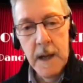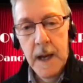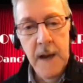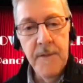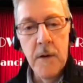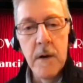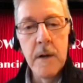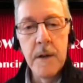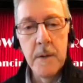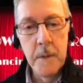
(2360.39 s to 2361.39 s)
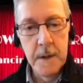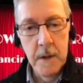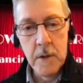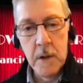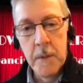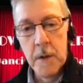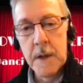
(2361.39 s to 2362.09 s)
ever in the Huckle Book,